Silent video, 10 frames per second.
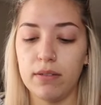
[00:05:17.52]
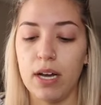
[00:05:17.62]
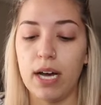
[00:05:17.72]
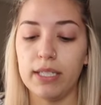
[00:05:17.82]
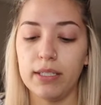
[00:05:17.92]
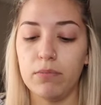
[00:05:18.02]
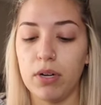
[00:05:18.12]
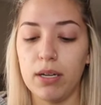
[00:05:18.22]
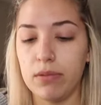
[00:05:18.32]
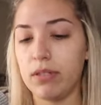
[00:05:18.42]
eyelid
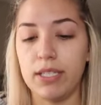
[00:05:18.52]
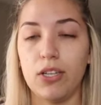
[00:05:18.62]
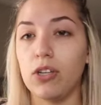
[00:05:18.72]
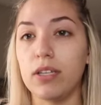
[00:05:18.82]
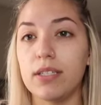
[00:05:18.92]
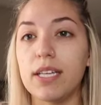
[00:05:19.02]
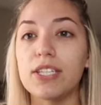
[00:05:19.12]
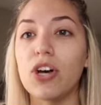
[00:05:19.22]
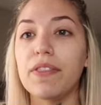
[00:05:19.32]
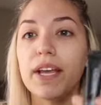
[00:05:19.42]
primer, that's all it
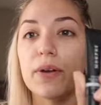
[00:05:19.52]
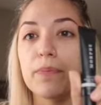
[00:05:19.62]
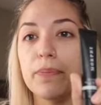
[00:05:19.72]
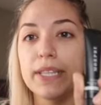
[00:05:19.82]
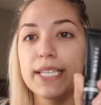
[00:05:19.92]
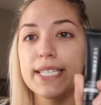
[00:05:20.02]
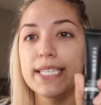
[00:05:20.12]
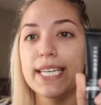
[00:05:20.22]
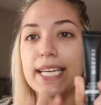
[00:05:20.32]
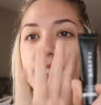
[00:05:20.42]
says on there, but this
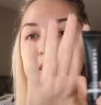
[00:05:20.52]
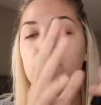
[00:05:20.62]
is it.